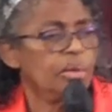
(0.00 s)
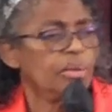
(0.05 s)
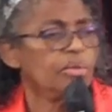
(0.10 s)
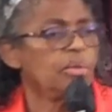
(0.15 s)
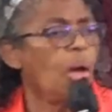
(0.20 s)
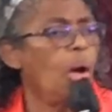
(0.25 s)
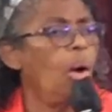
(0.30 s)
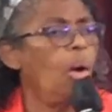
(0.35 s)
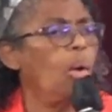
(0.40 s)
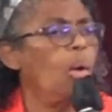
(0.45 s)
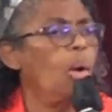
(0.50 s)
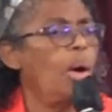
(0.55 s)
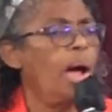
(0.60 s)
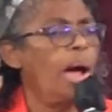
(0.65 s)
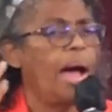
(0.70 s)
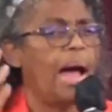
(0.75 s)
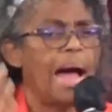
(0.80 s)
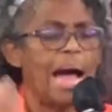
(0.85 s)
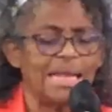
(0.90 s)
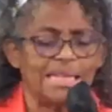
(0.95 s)
So
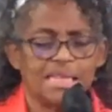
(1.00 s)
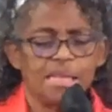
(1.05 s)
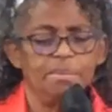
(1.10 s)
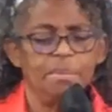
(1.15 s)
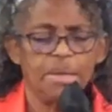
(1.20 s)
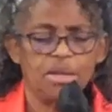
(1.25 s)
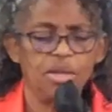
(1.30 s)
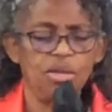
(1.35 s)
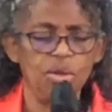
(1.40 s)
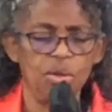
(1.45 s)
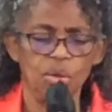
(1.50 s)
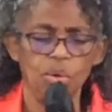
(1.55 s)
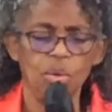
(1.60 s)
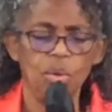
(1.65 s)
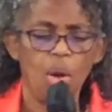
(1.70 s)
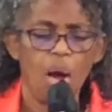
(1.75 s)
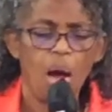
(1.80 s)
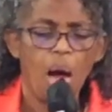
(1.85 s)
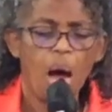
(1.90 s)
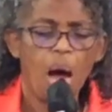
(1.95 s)
I submit to
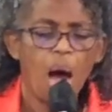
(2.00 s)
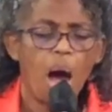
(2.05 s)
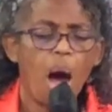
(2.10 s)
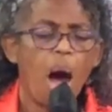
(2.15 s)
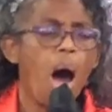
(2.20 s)
you,